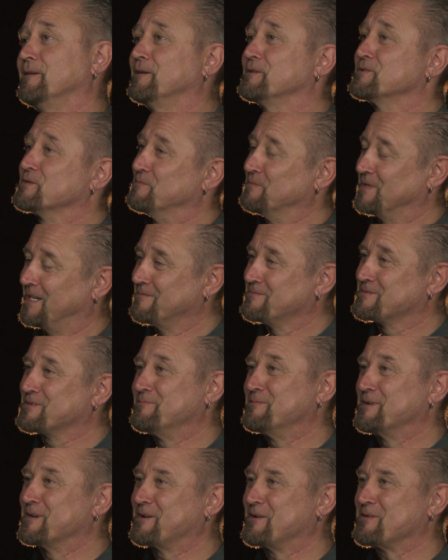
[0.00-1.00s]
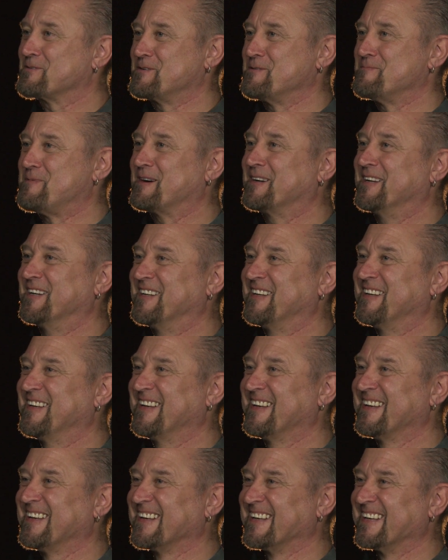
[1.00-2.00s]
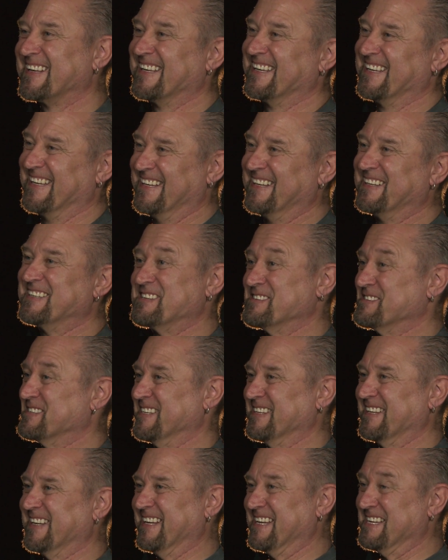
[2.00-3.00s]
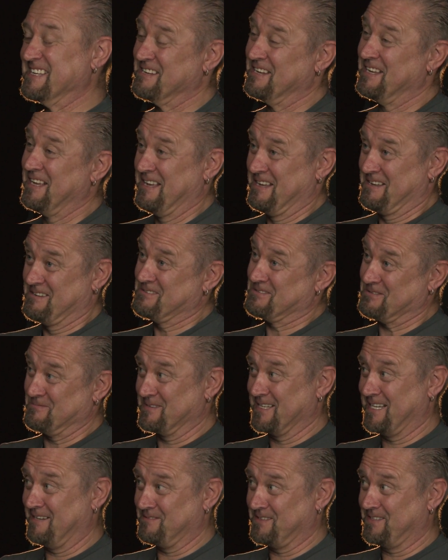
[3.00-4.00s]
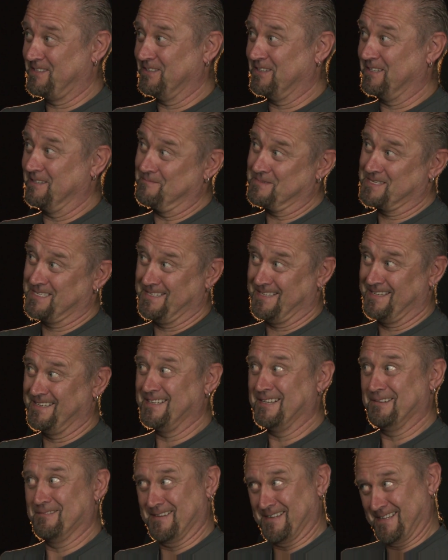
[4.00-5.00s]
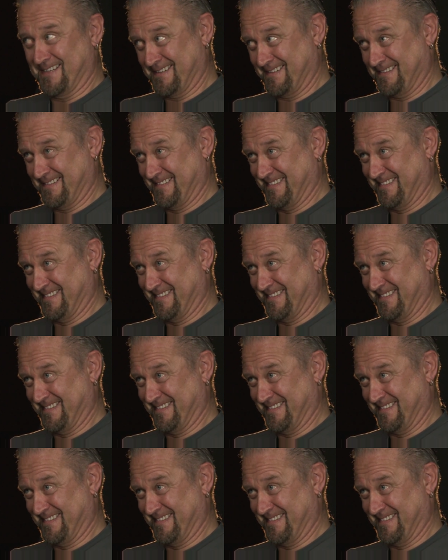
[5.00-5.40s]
Sometimes somebody clocked you back in, you know, just in case. Sometimes you thought, I'm staying down here.